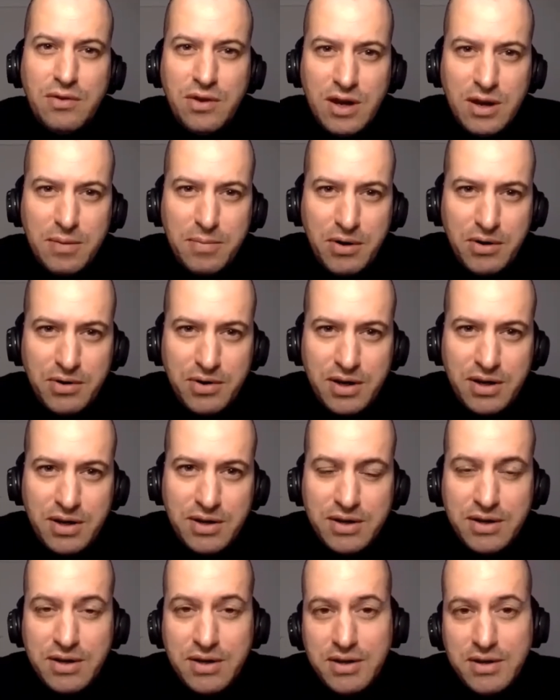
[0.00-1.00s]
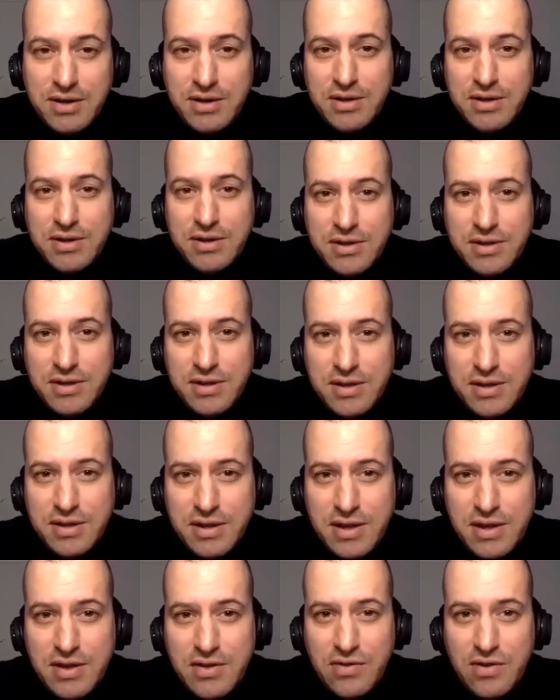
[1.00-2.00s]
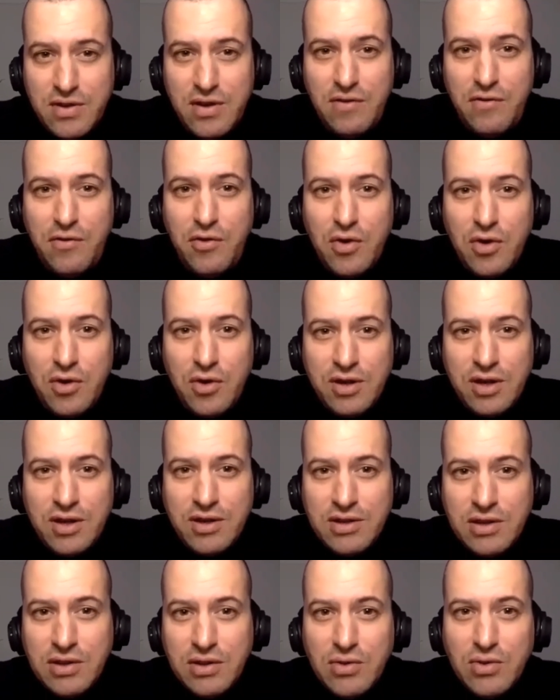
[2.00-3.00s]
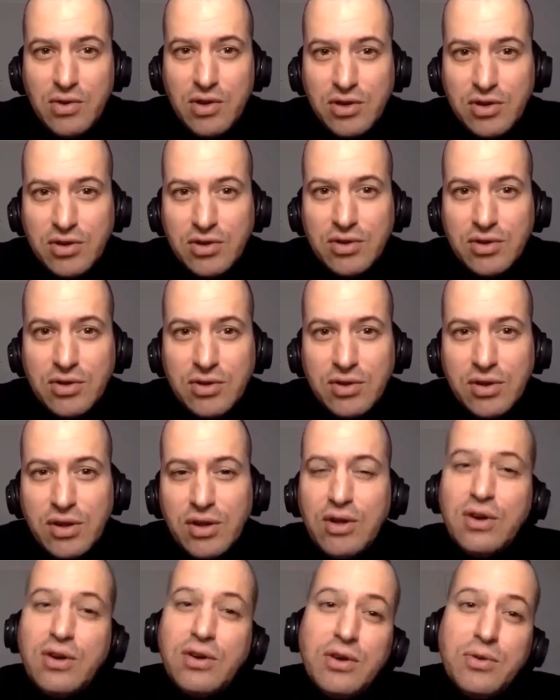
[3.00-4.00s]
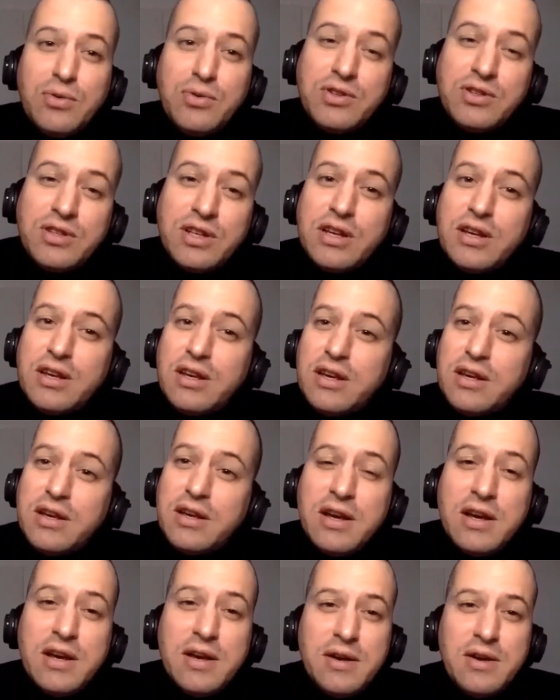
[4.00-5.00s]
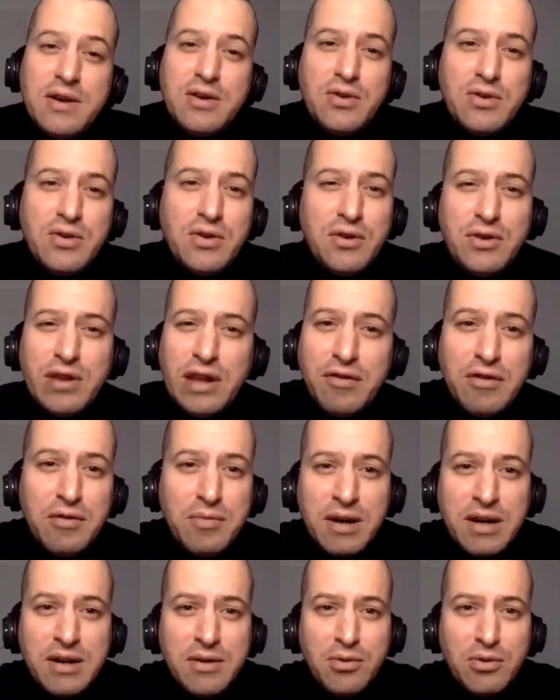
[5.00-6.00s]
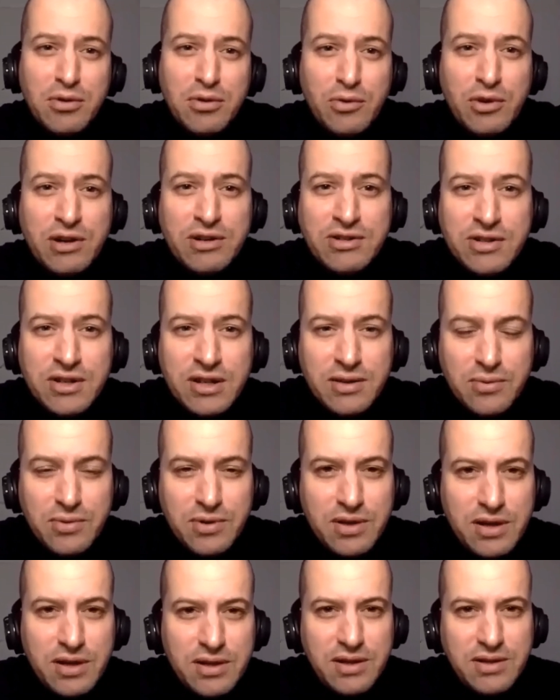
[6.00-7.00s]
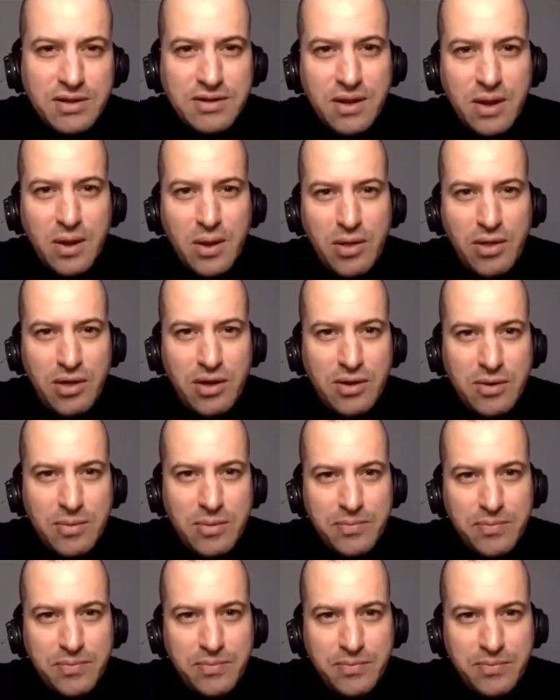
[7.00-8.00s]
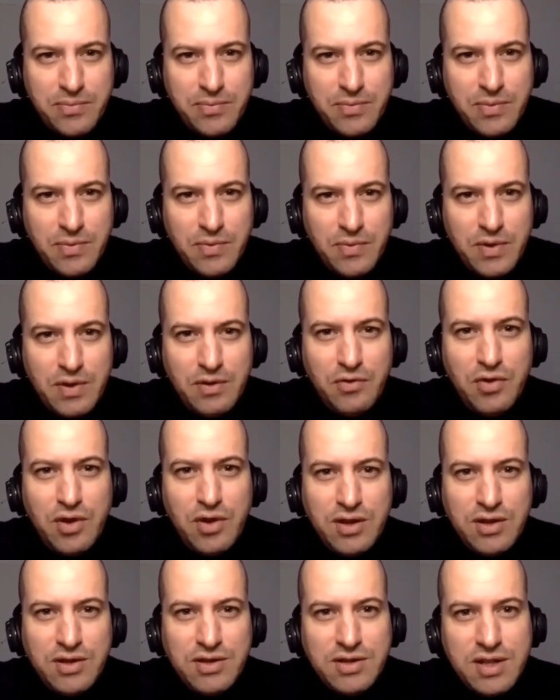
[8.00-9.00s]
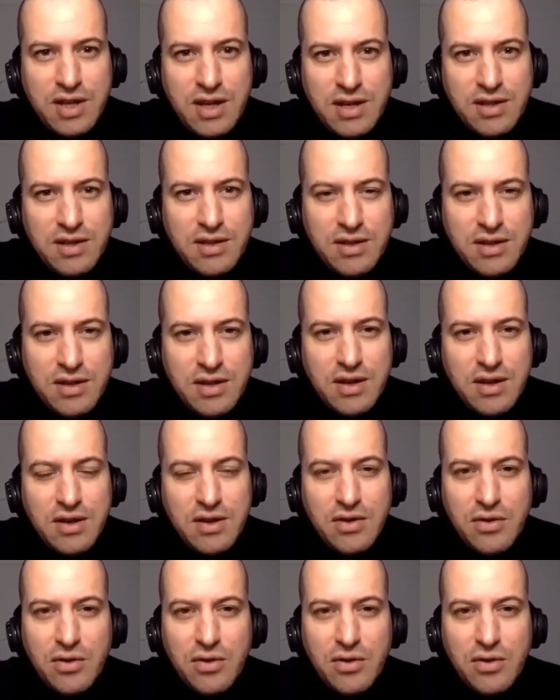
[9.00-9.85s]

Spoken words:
Do you ever think about that? If you are in that situation, oh, you would say, you know, not everybody would resonate with that. That's if you understand